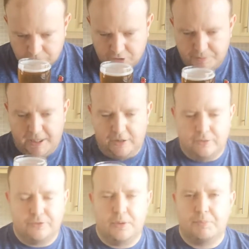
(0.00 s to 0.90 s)
smell
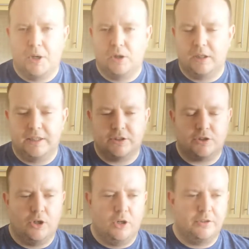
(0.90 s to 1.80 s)
from the malt. It's
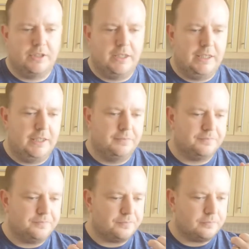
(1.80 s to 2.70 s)
got the
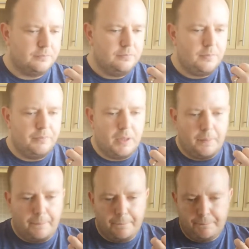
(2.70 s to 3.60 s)

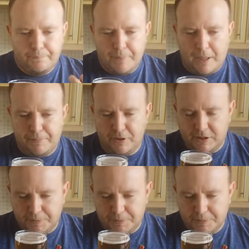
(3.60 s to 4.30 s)
peppery